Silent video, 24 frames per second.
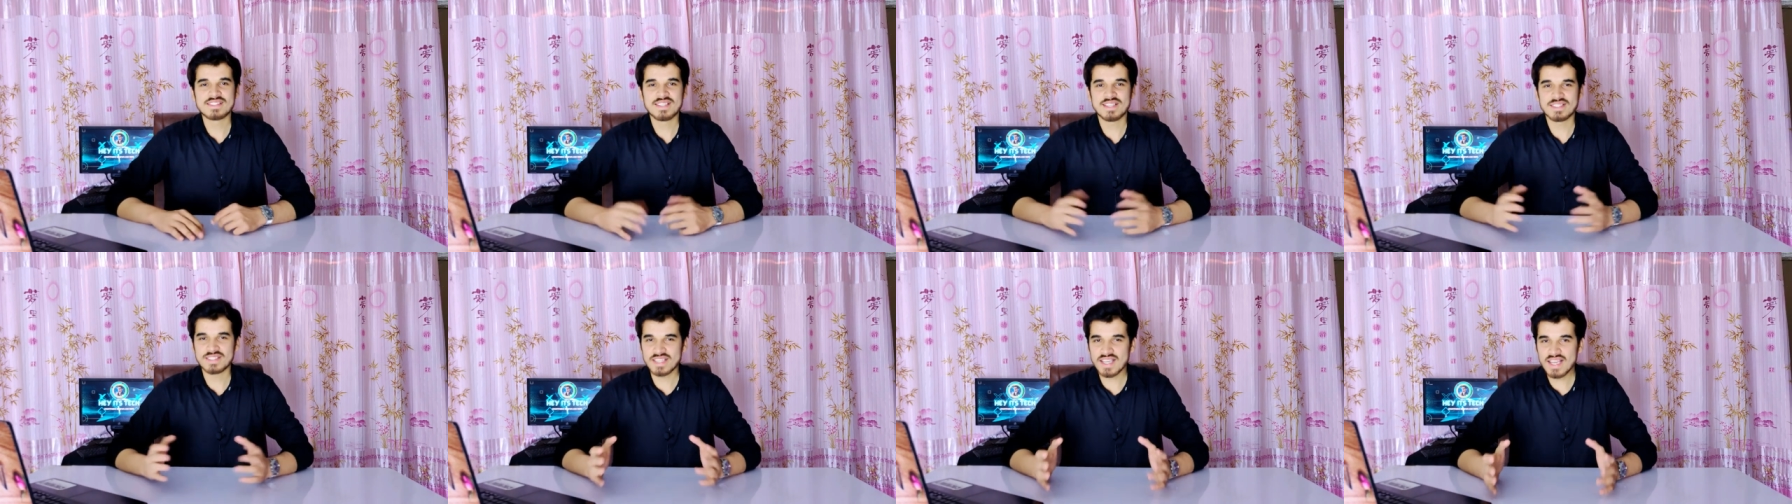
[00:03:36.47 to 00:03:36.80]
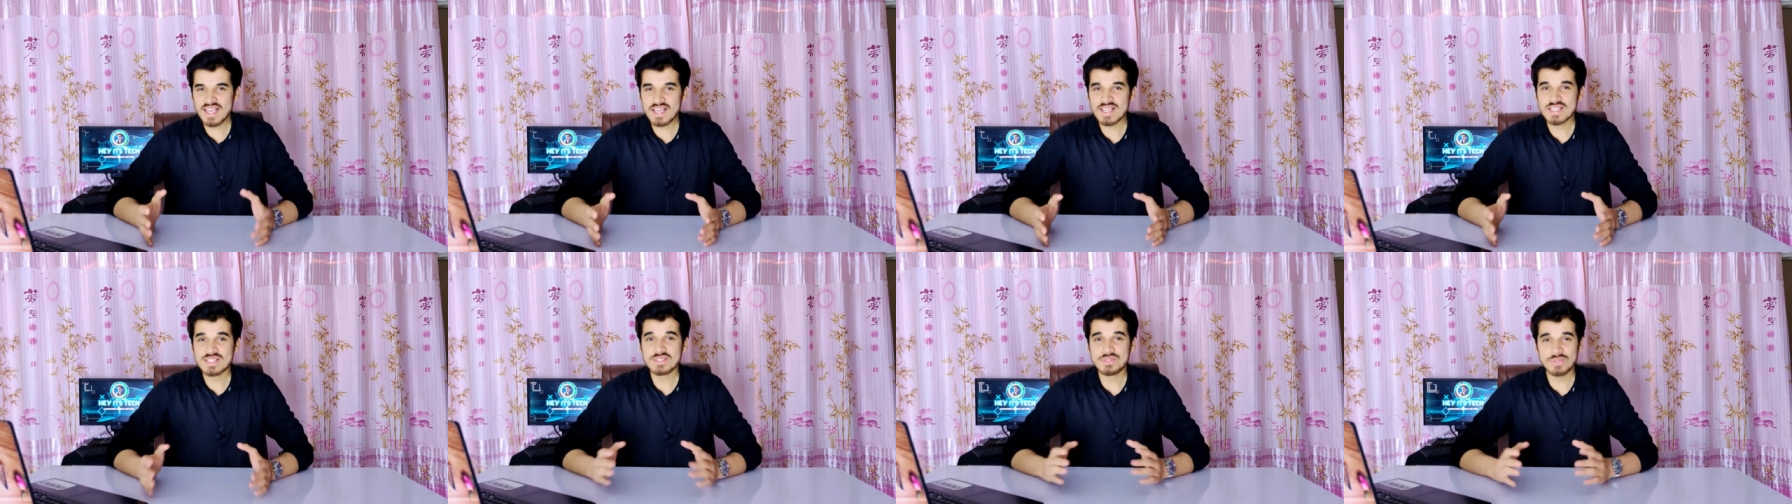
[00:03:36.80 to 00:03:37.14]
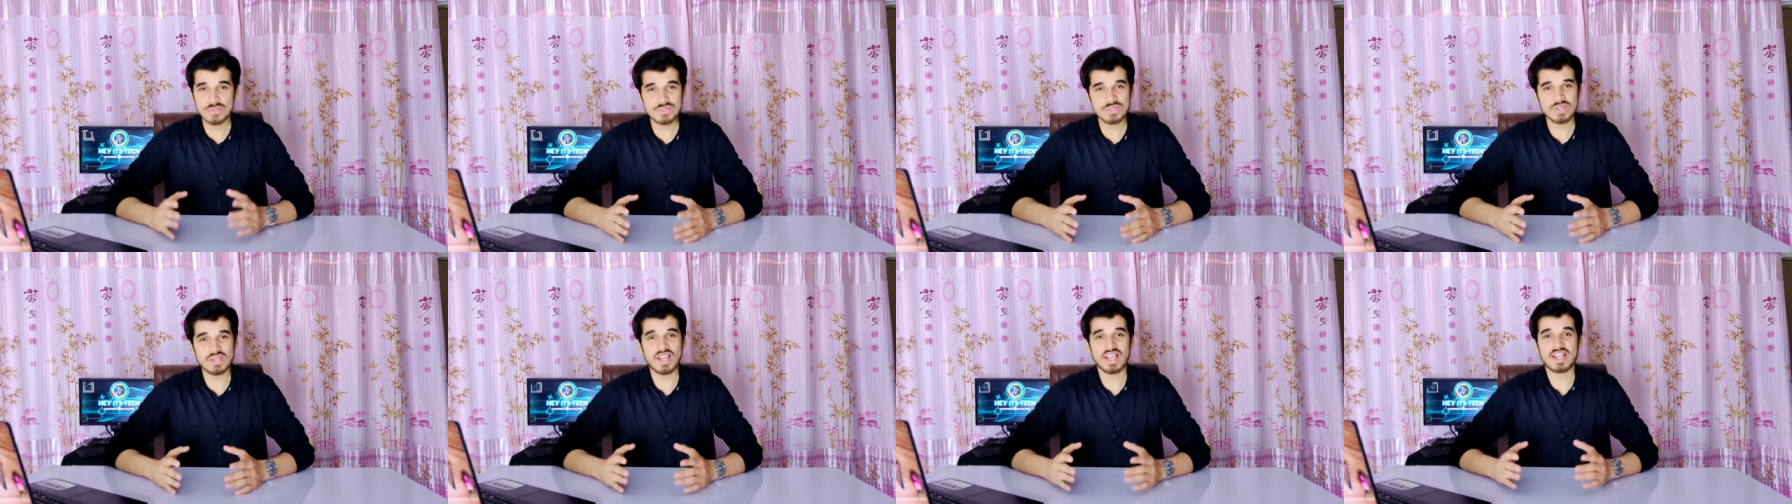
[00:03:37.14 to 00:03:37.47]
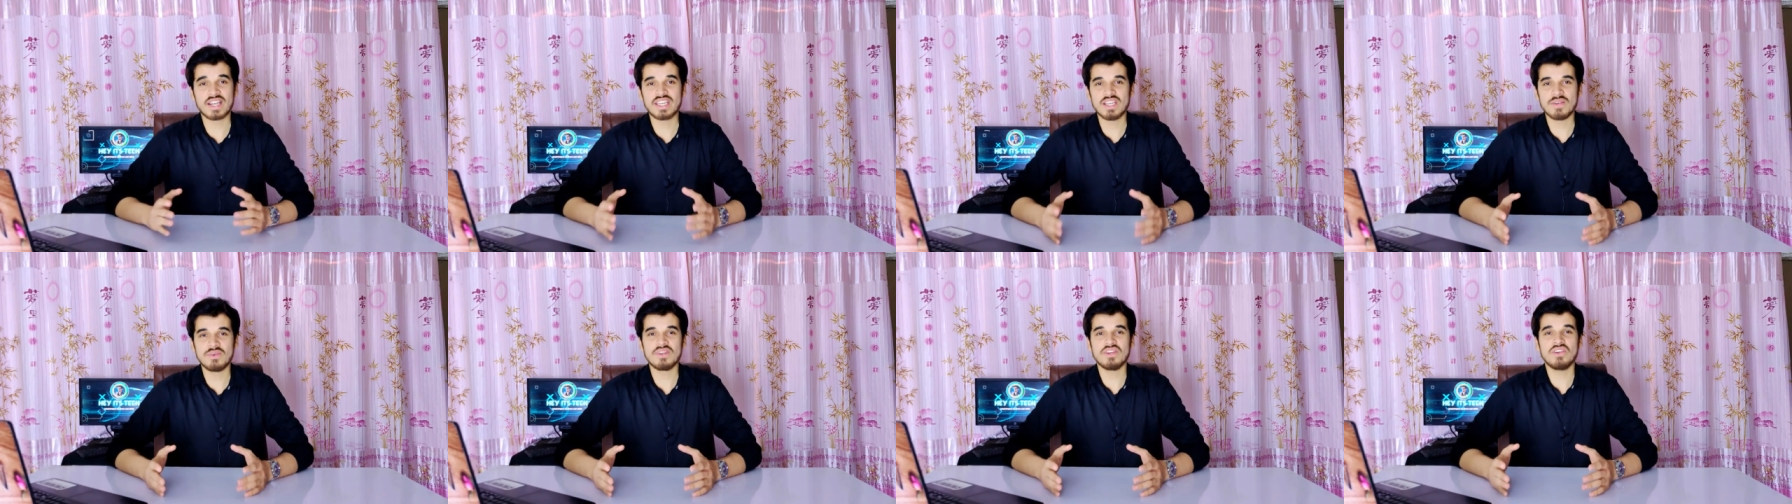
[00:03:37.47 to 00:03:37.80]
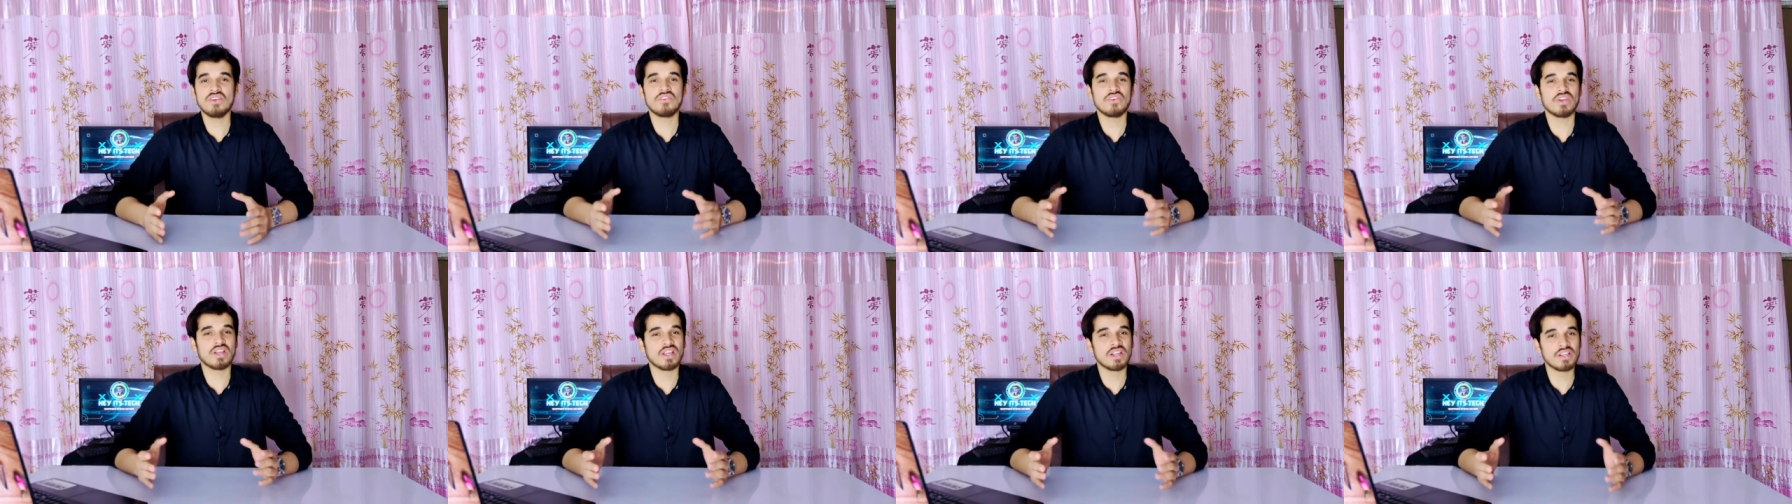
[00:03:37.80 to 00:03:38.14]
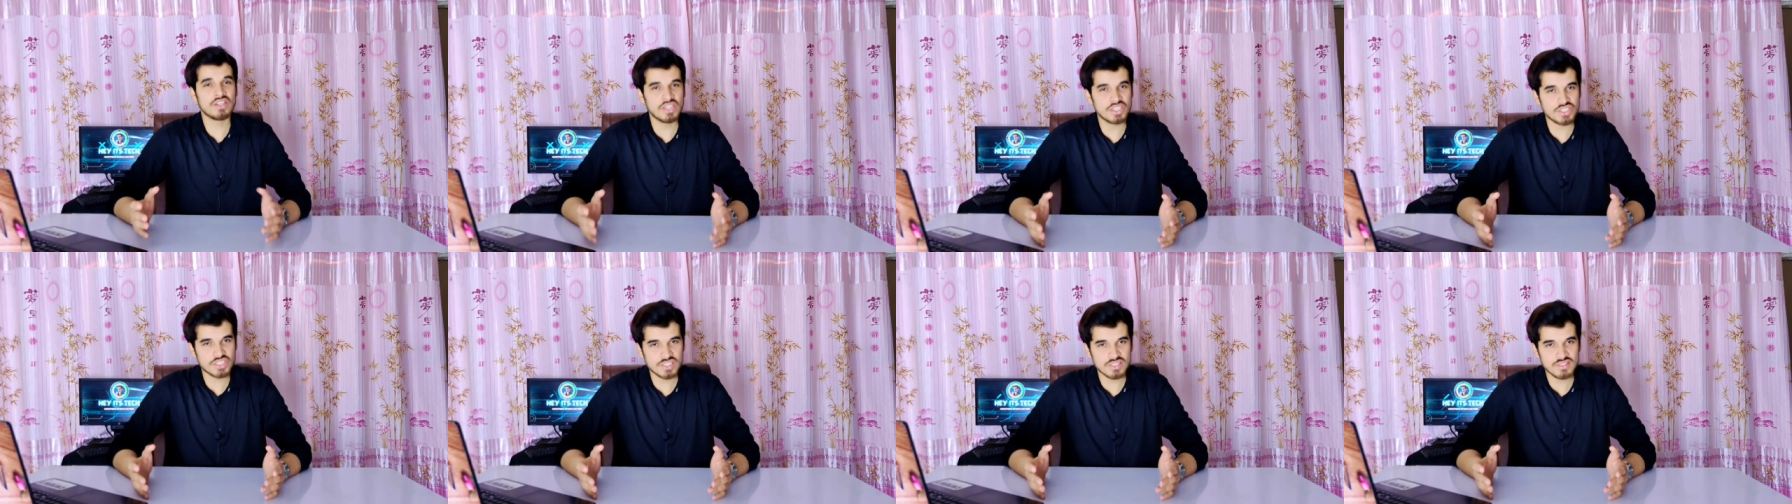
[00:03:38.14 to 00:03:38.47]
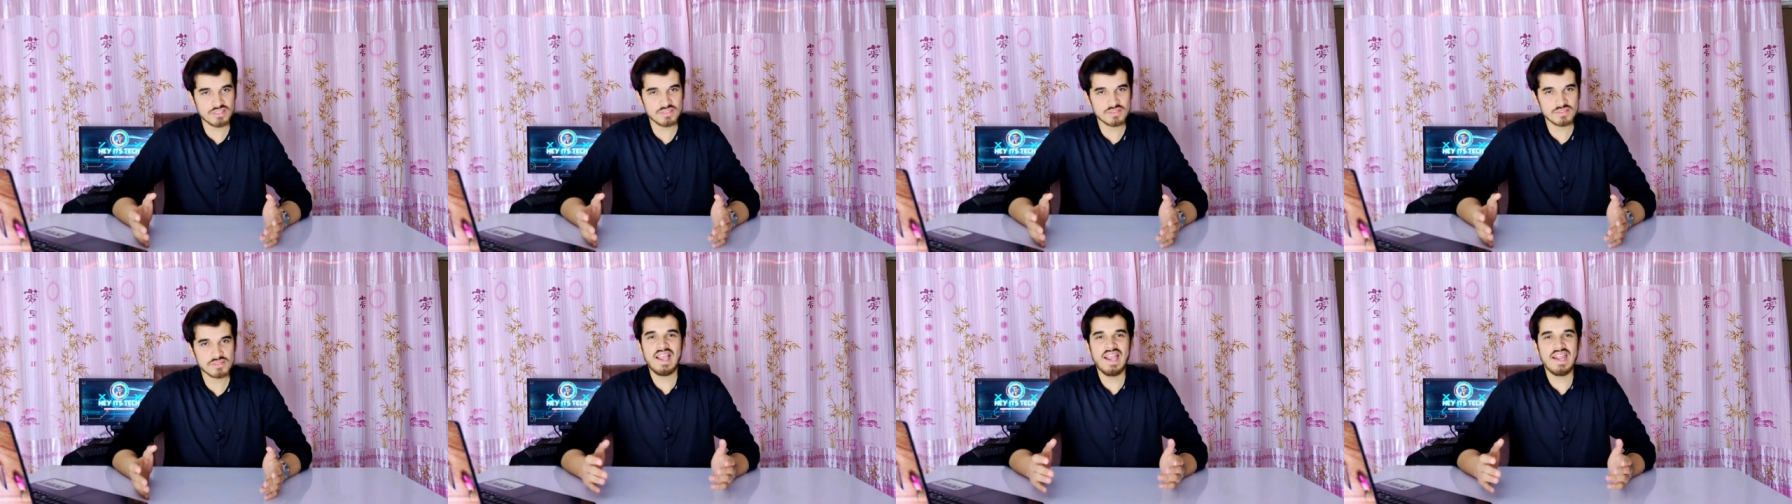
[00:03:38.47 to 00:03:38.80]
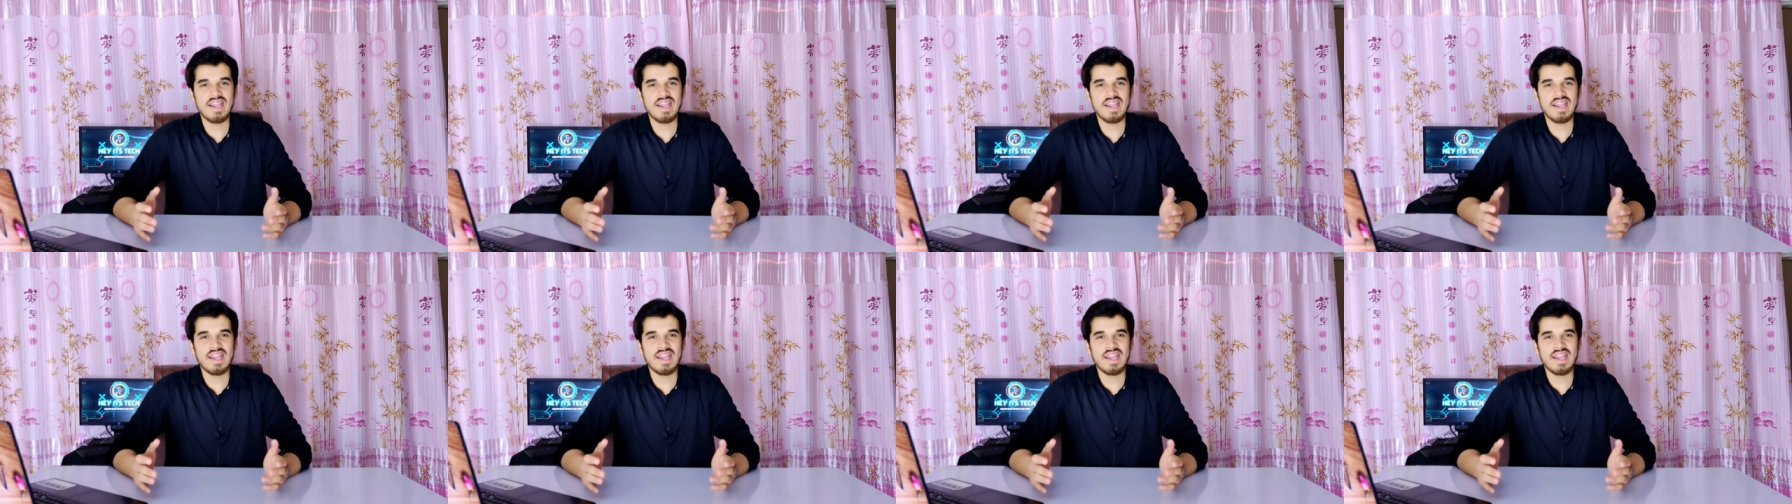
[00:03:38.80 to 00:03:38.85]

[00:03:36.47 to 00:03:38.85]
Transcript: such as user activity recognition